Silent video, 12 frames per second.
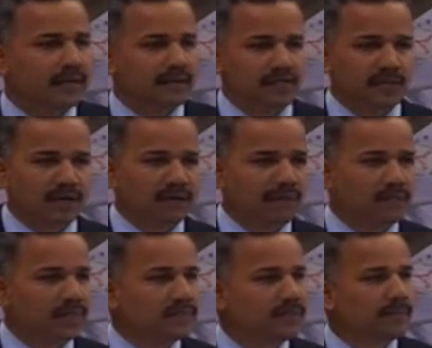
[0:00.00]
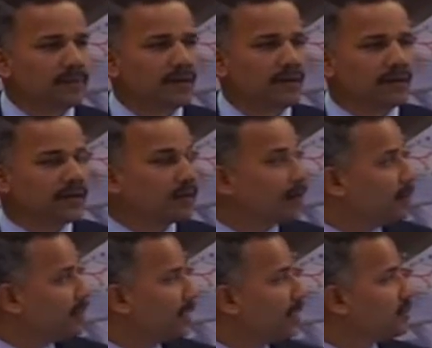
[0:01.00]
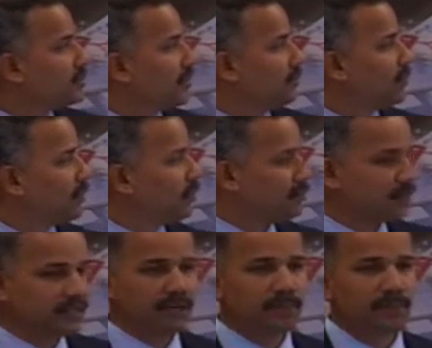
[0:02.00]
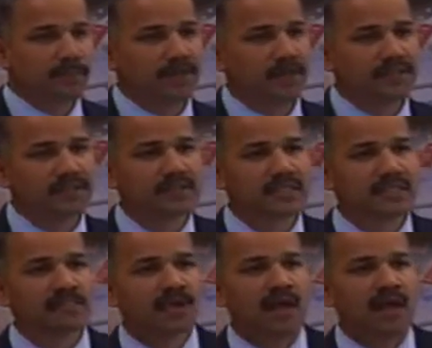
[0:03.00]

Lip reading: starting from Times of India and Economic Times, and we are into regional publications,